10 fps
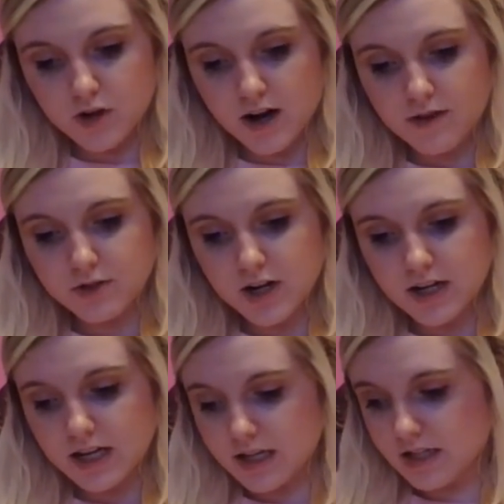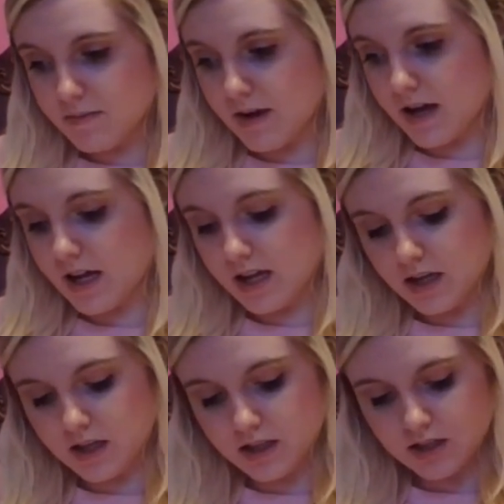Sorry, I was trying to get to
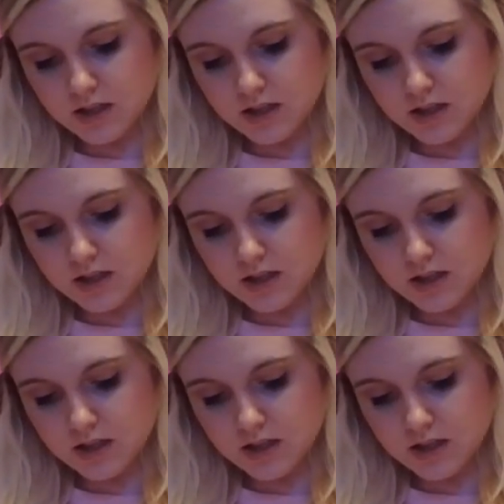my